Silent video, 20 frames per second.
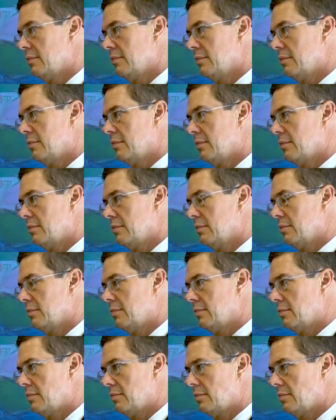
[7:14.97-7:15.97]

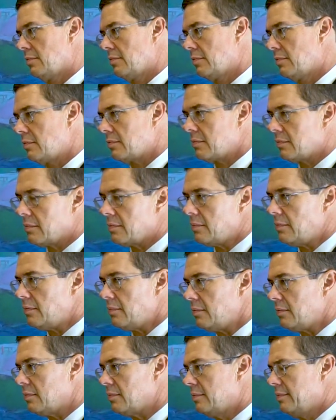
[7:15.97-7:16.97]

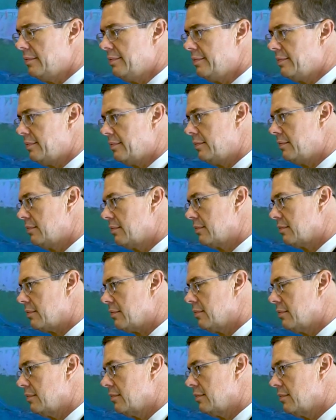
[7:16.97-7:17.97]

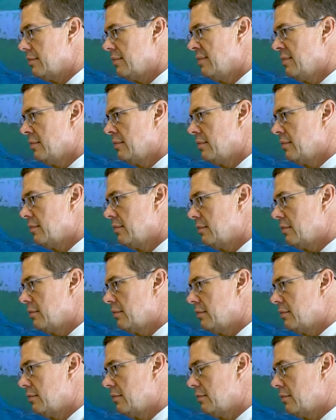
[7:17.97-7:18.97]

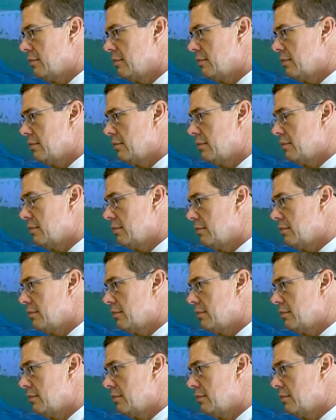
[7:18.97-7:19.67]
[no speech]